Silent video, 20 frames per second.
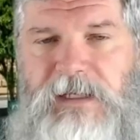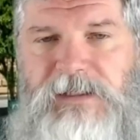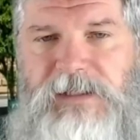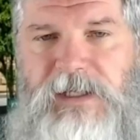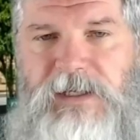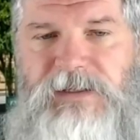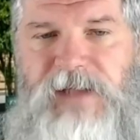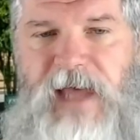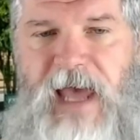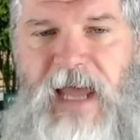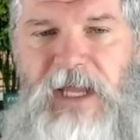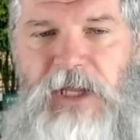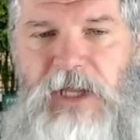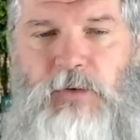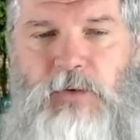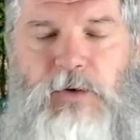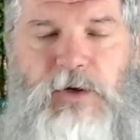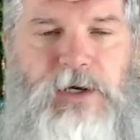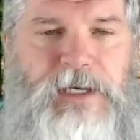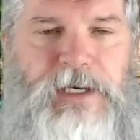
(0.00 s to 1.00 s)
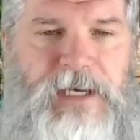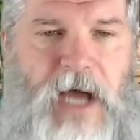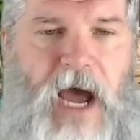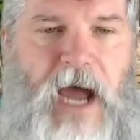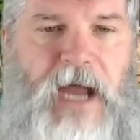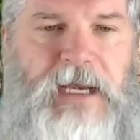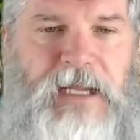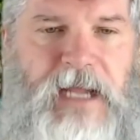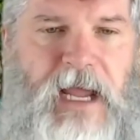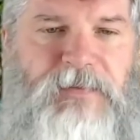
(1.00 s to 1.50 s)
is that you could
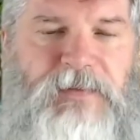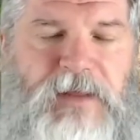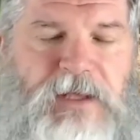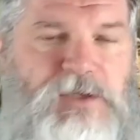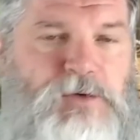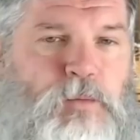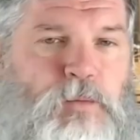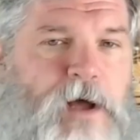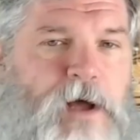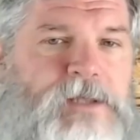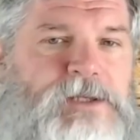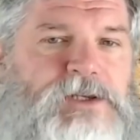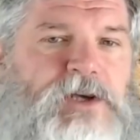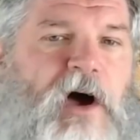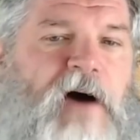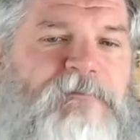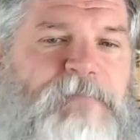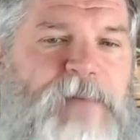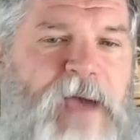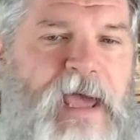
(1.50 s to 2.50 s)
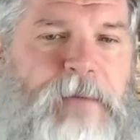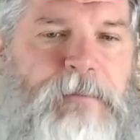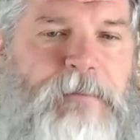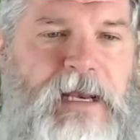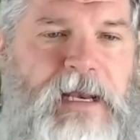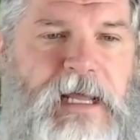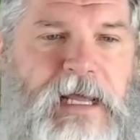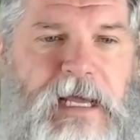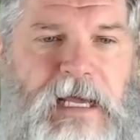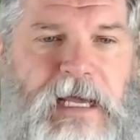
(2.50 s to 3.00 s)
not get this once-off
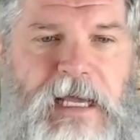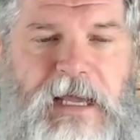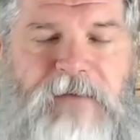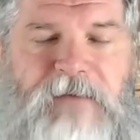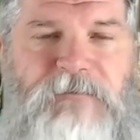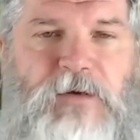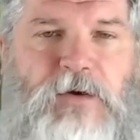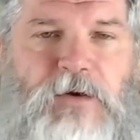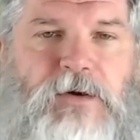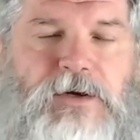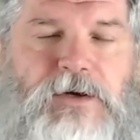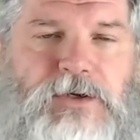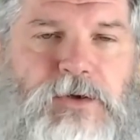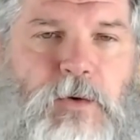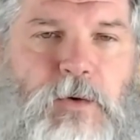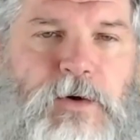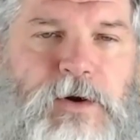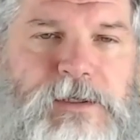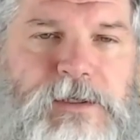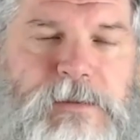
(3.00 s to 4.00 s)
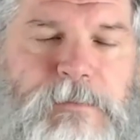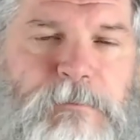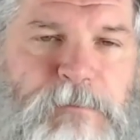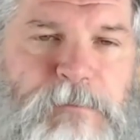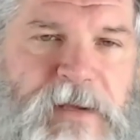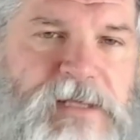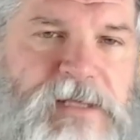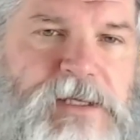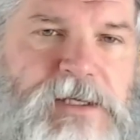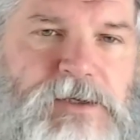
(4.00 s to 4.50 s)
payment if your tourism
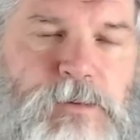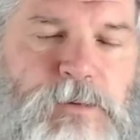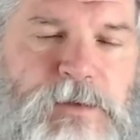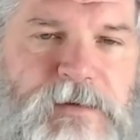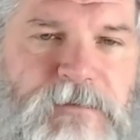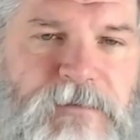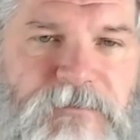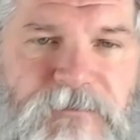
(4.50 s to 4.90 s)
business was